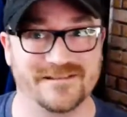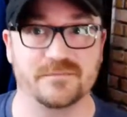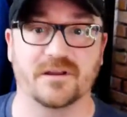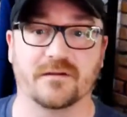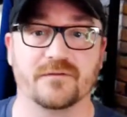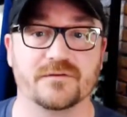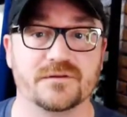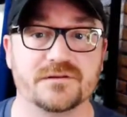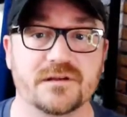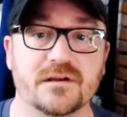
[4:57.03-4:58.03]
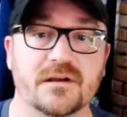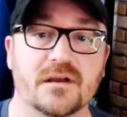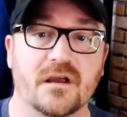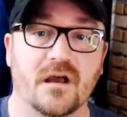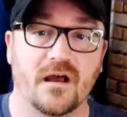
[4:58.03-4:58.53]
speaking of futures,
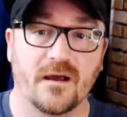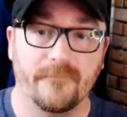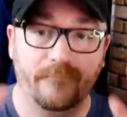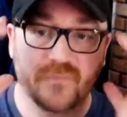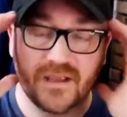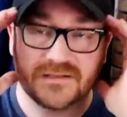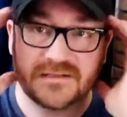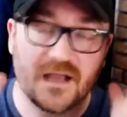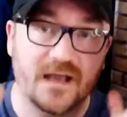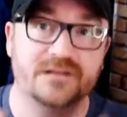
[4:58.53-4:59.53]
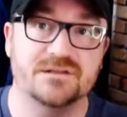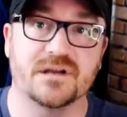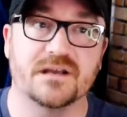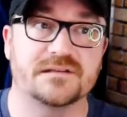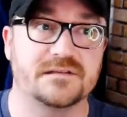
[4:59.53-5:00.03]
um, it's not
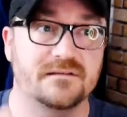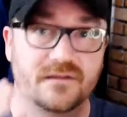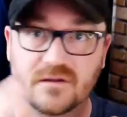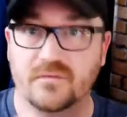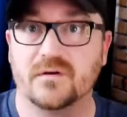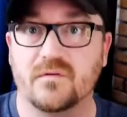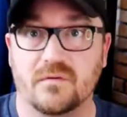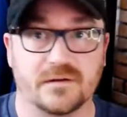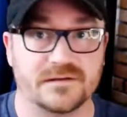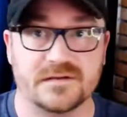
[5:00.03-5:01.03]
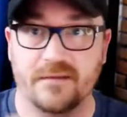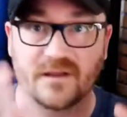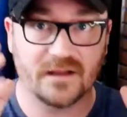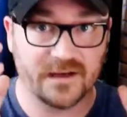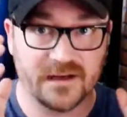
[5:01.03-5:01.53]
just the unicorns. I
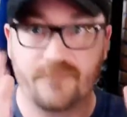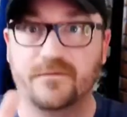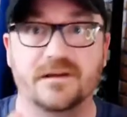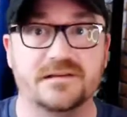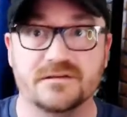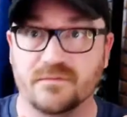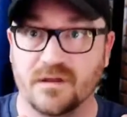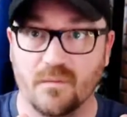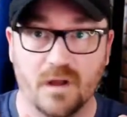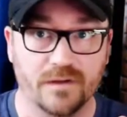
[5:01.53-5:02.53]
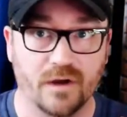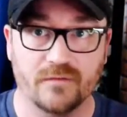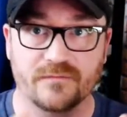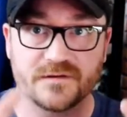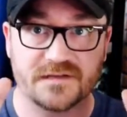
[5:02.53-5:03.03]
mean, like Netflix is really well
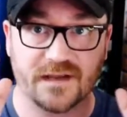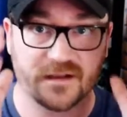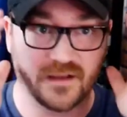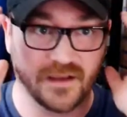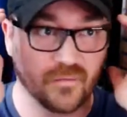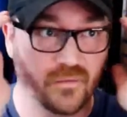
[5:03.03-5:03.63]
known for saying like we're